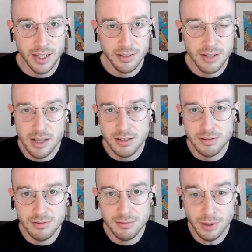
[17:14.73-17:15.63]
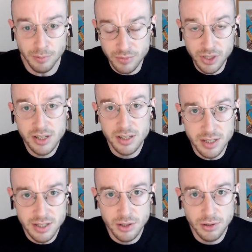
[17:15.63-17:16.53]
it does
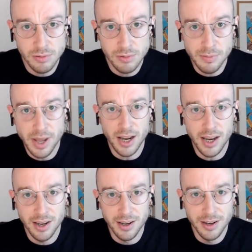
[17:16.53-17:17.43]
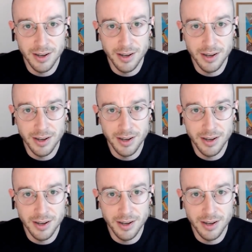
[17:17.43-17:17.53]
justice to the many